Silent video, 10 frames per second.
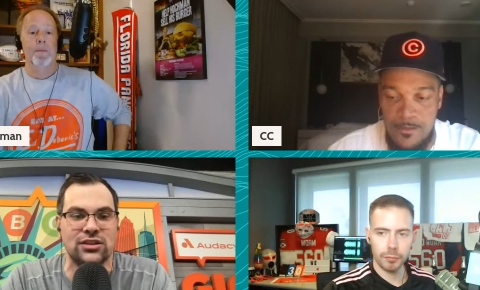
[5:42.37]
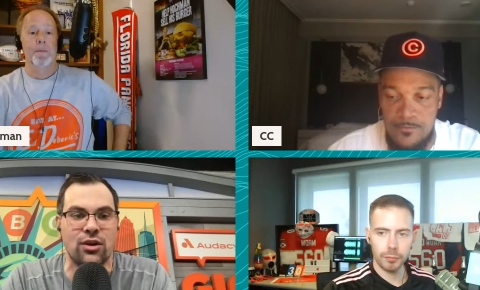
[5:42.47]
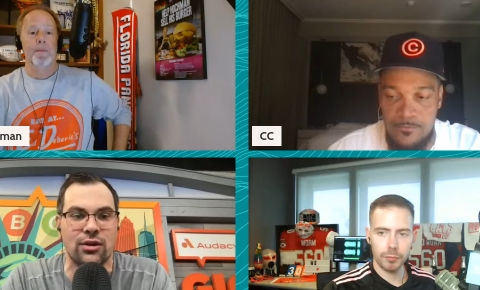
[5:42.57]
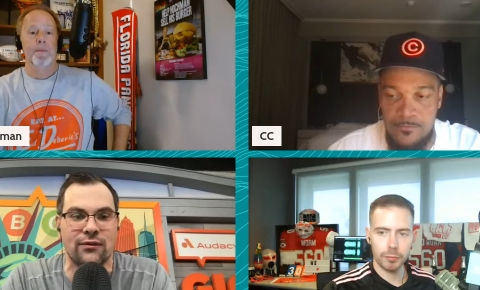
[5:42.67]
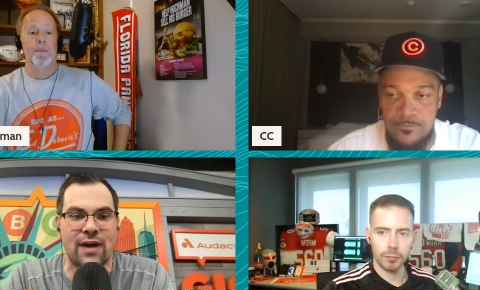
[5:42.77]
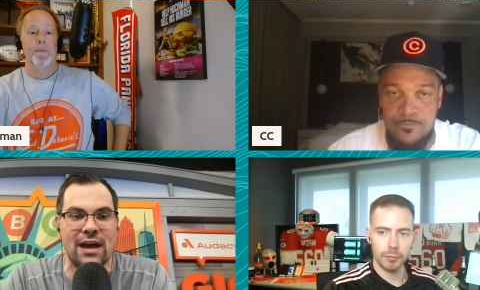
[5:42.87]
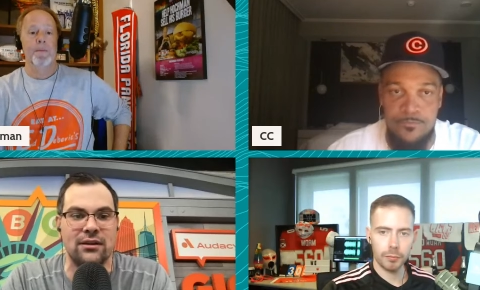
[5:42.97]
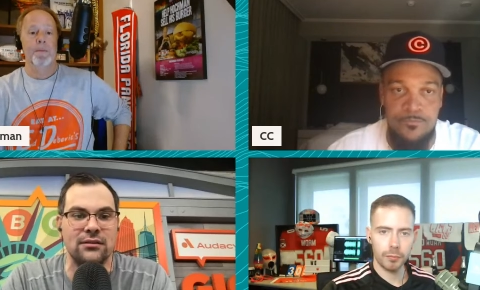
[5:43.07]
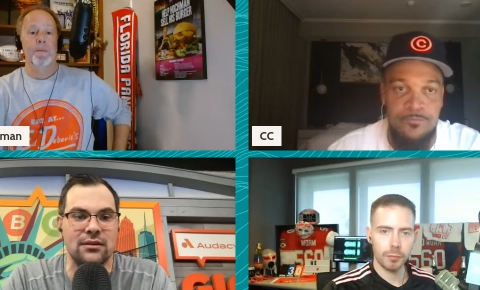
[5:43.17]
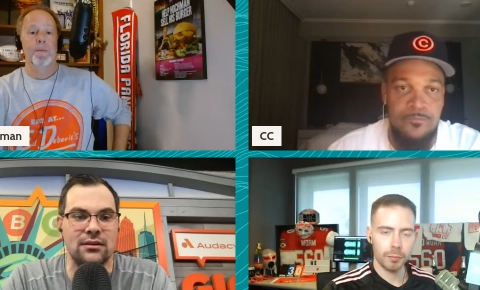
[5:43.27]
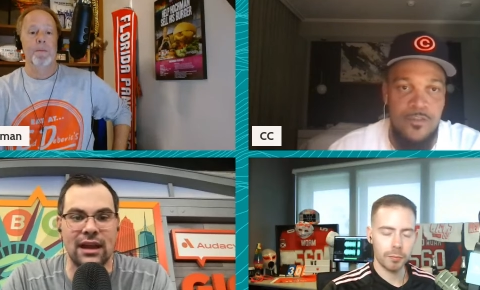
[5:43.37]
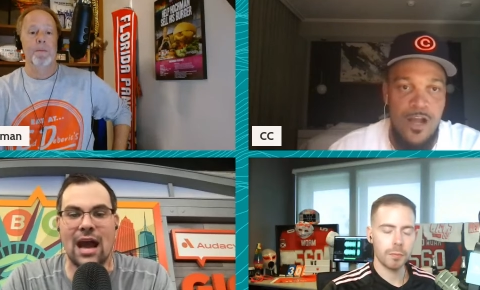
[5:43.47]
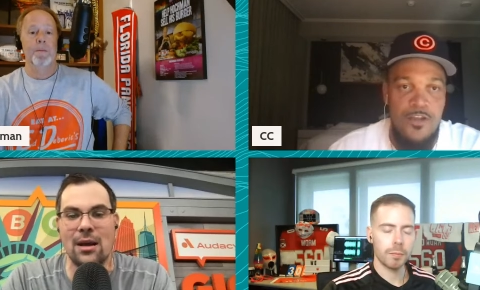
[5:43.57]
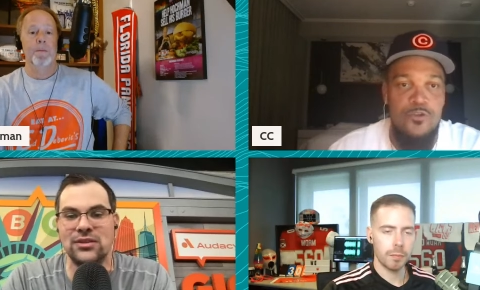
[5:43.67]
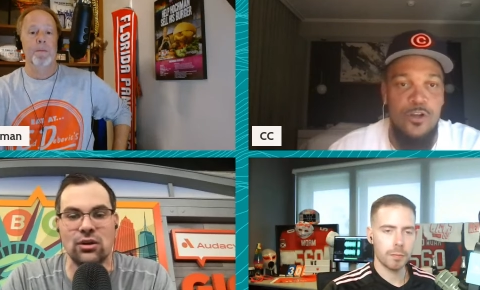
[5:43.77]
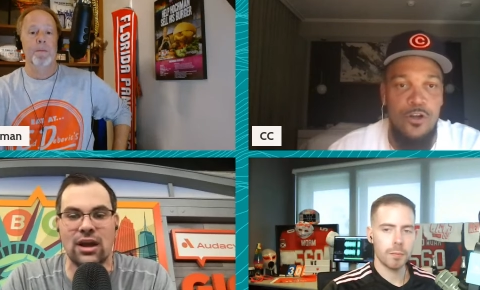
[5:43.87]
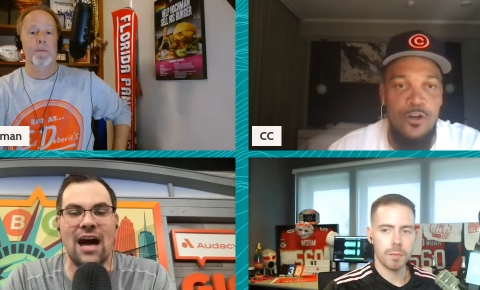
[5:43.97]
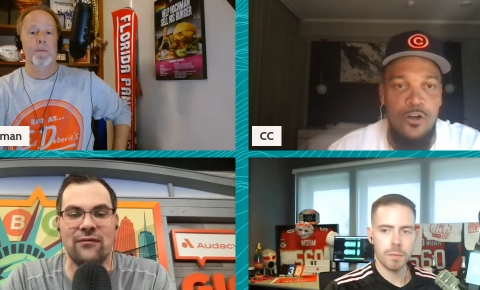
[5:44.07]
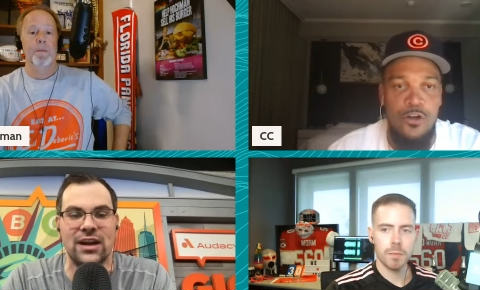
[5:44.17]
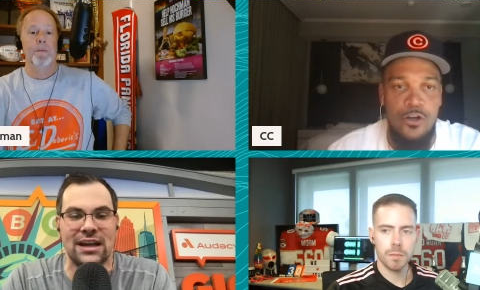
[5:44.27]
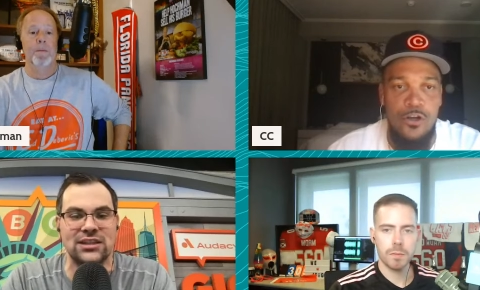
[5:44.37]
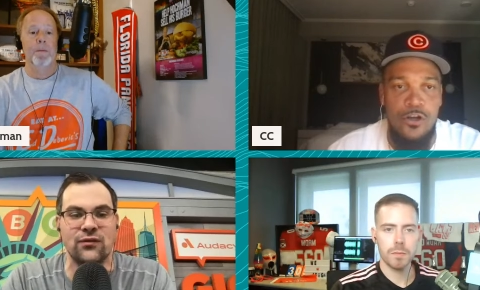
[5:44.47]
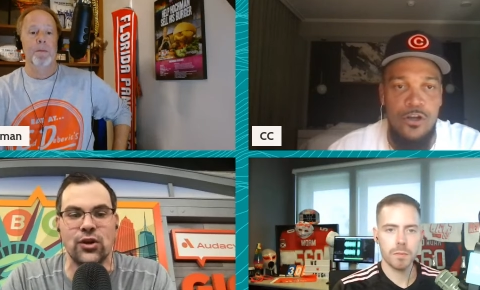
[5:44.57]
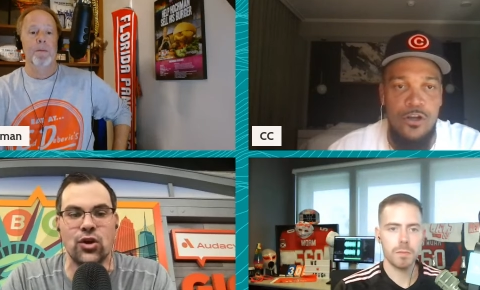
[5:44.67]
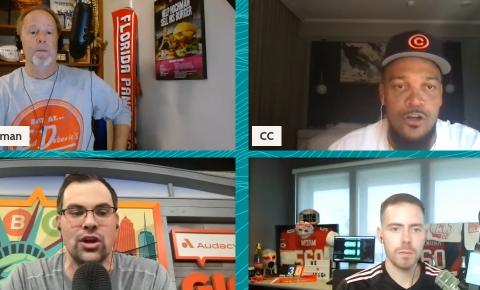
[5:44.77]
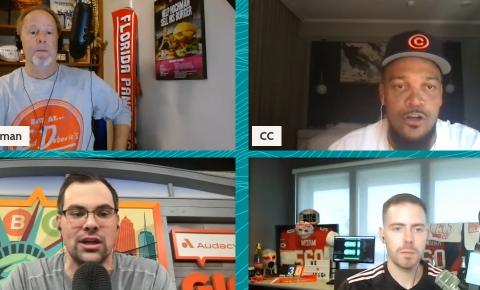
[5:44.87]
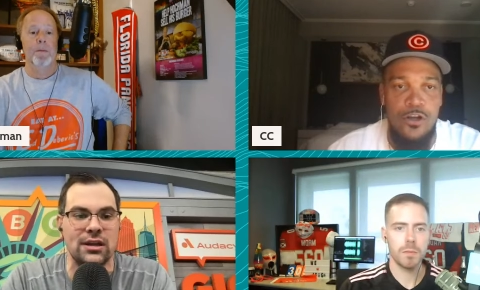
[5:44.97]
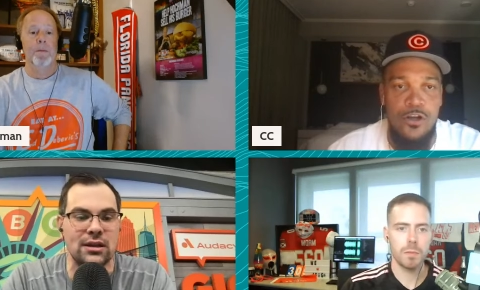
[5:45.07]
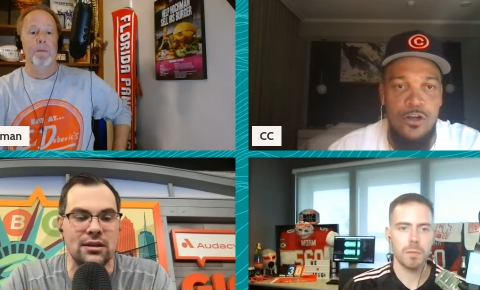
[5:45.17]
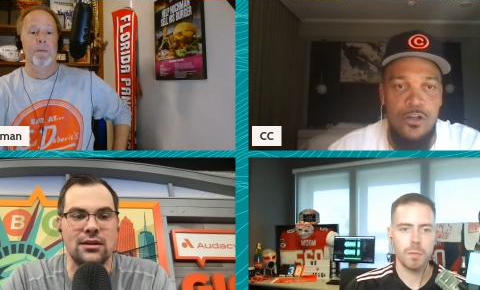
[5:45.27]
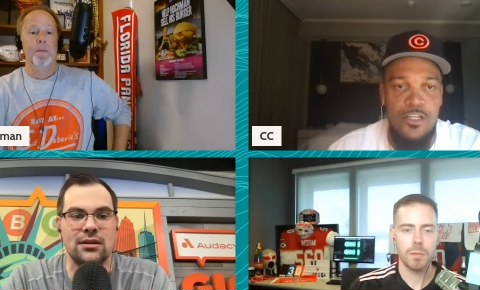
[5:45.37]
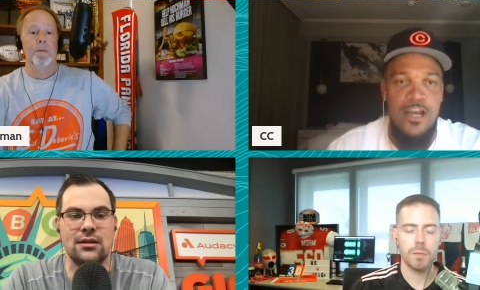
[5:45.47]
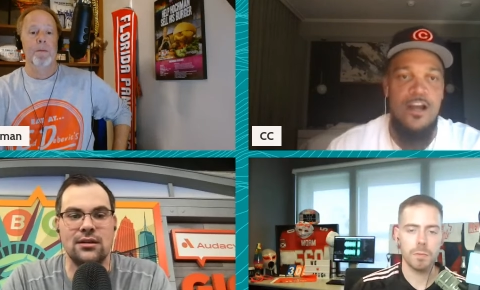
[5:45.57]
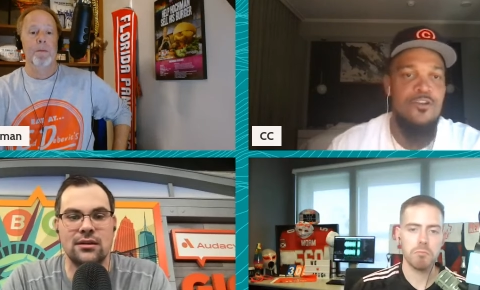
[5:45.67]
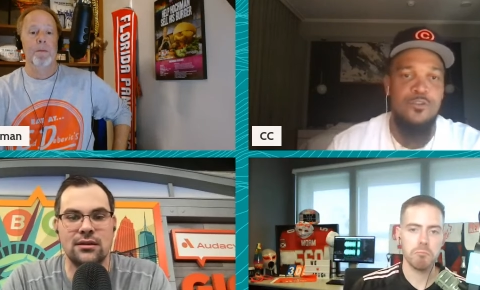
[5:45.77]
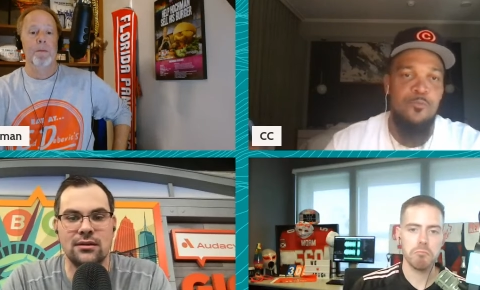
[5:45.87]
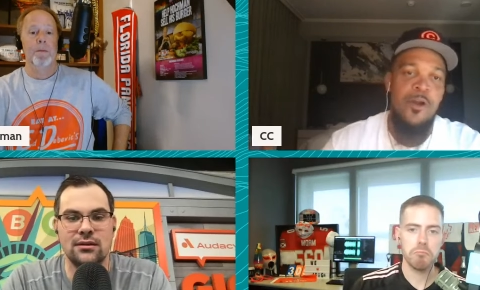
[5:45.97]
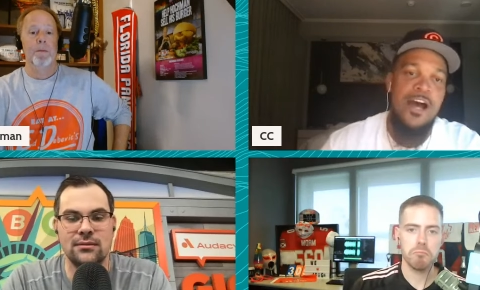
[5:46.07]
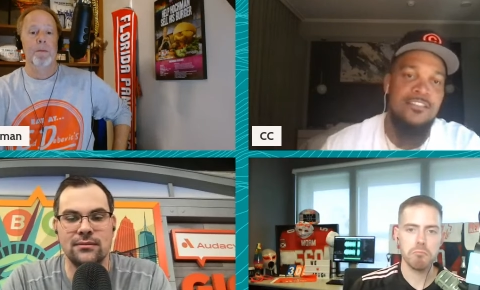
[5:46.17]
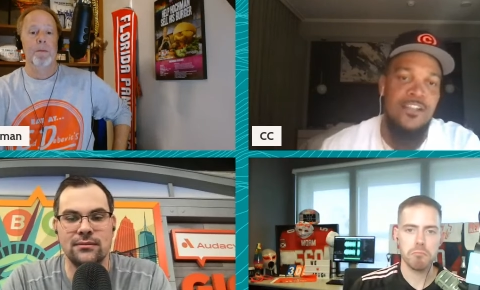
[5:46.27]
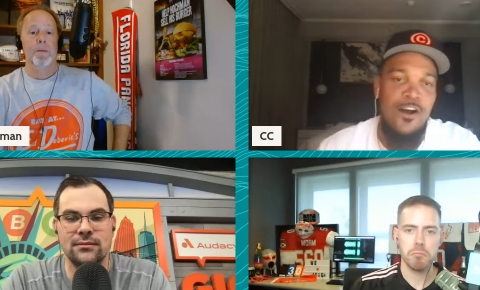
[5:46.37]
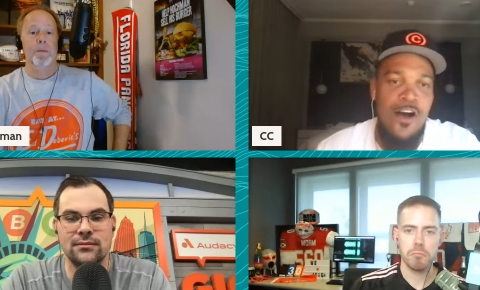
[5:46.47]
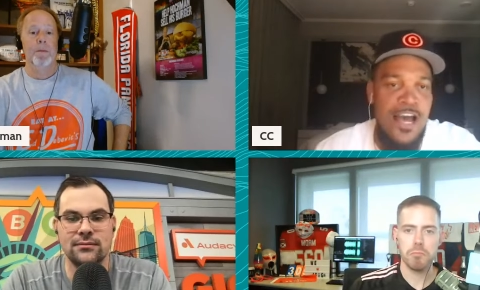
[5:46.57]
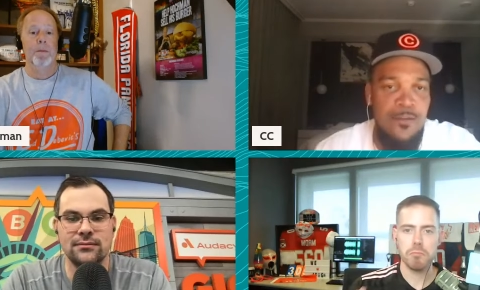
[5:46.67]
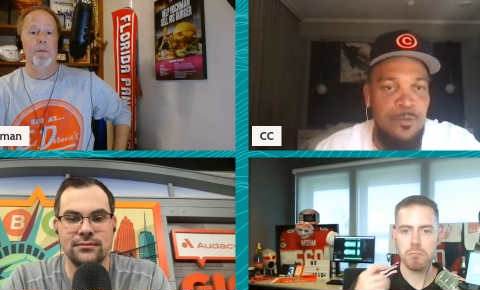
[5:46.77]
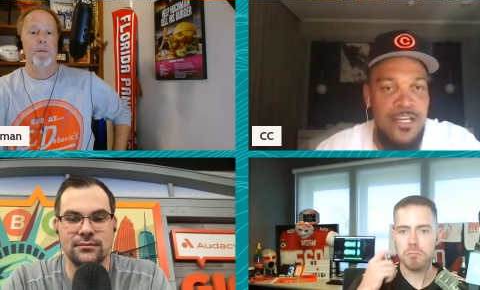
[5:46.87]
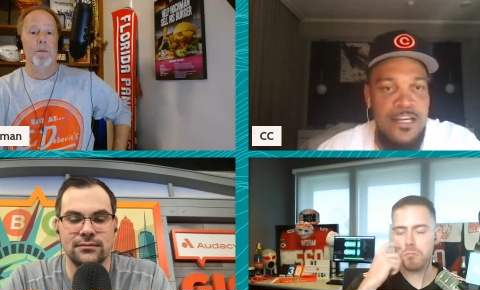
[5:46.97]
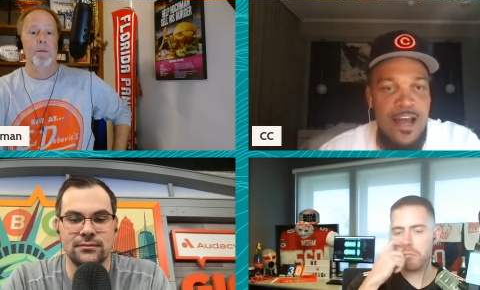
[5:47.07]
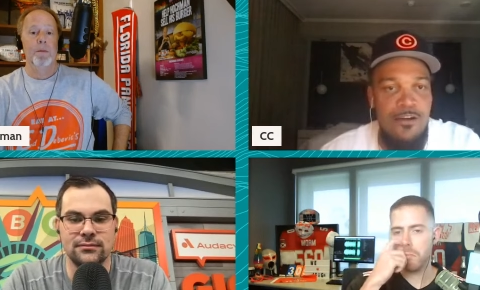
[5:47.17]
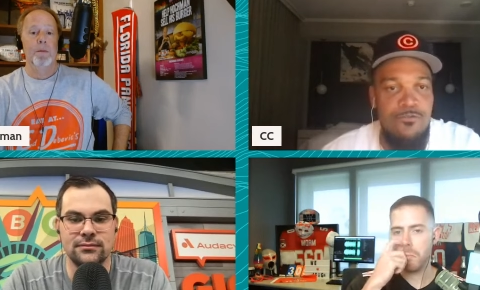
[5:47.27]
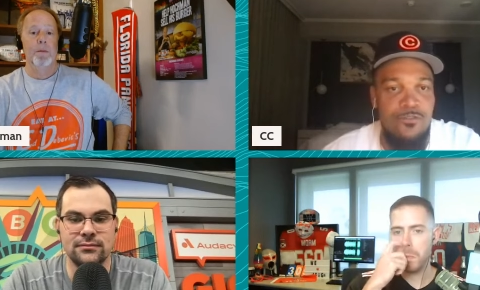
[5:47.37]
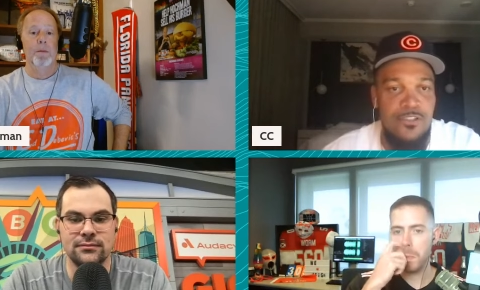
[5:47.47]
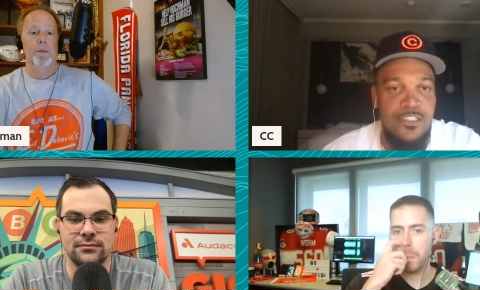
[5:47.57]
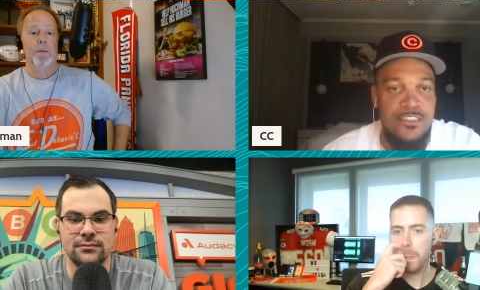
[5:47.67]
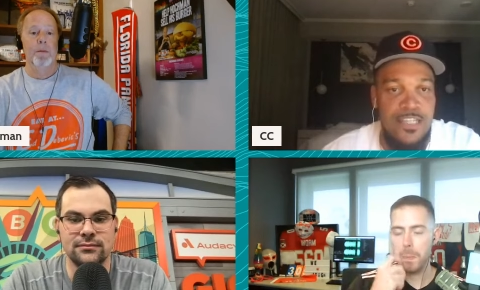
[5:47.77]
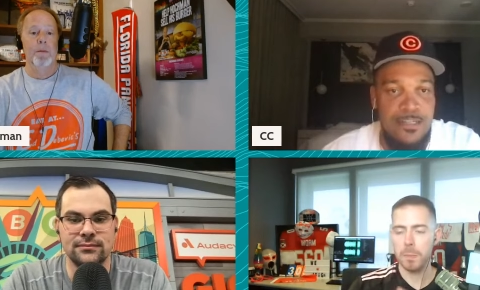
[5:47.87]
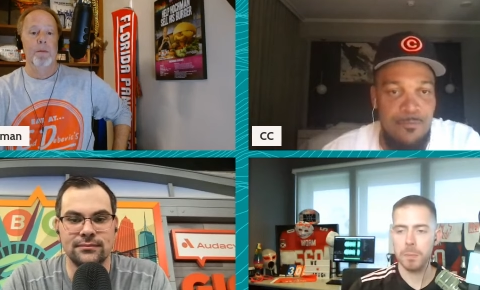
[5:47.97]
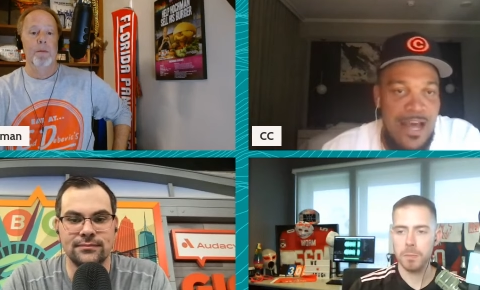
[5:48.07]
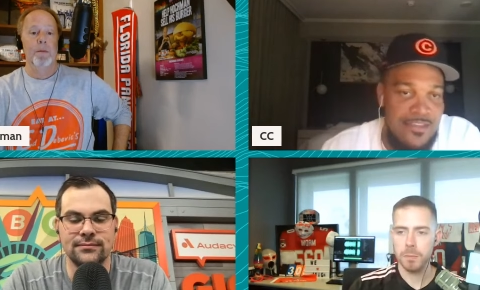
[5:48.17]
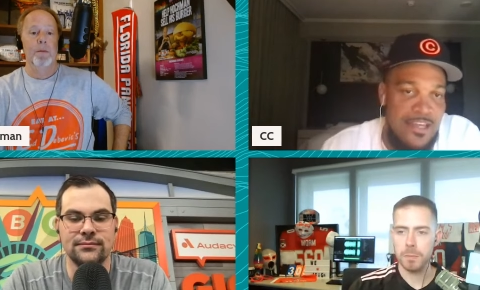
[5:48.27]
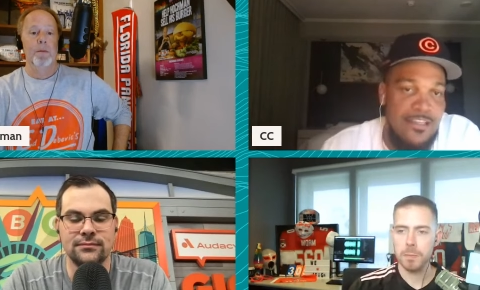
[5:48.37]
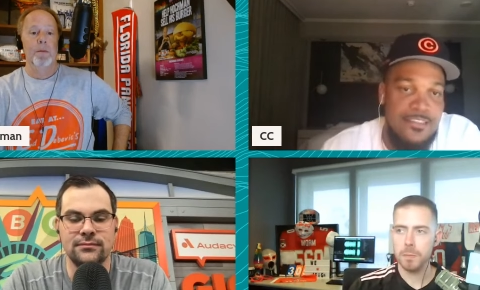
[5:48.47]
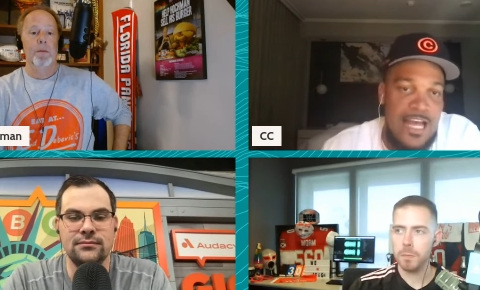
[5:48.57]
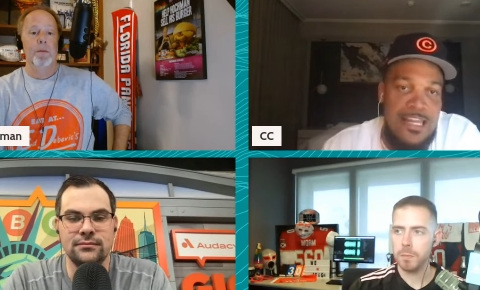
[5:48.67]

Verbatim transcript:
Speaker 1: to go to the final. Like I, am still confident. I still feel good.
Speaker 2: Yeah. Are you surprised that all had it played out? Because like my thing is, I